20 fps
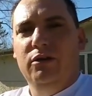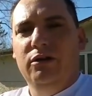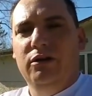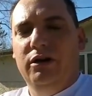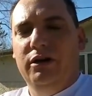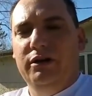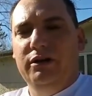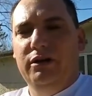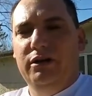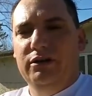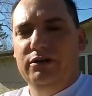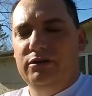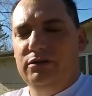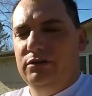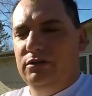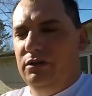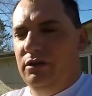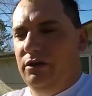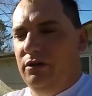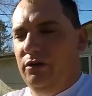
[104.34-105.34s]
I
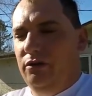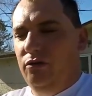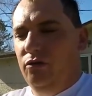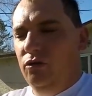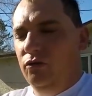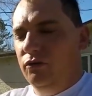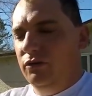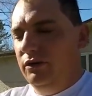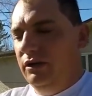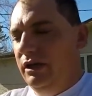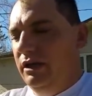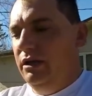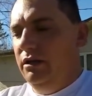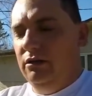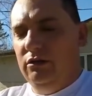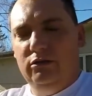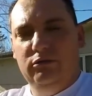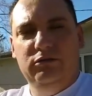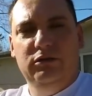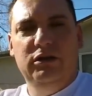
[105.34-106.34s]
guess uh, overlay
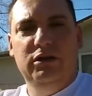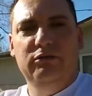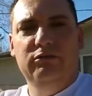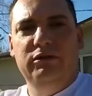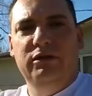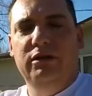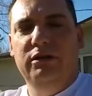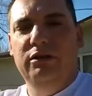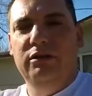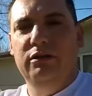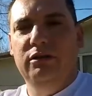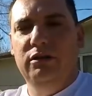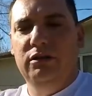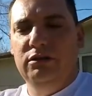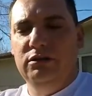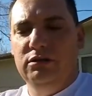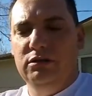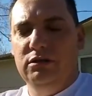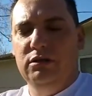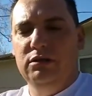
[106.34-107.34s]
it or whatever
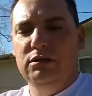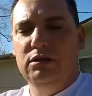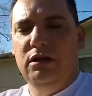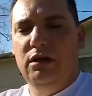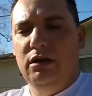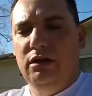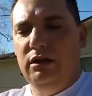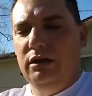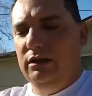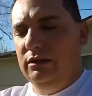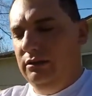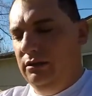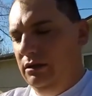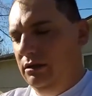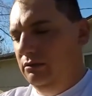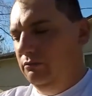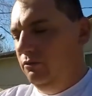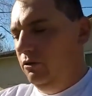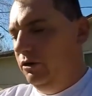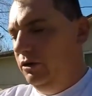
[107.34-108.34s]
he's, he's got a
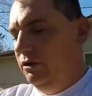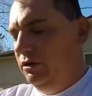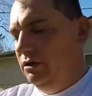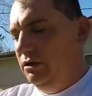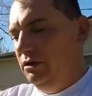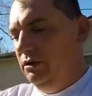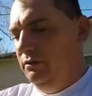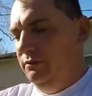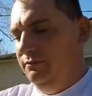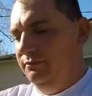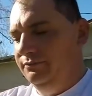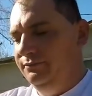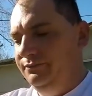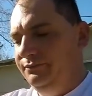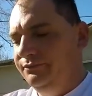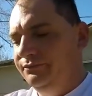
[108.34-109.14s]
thing where you can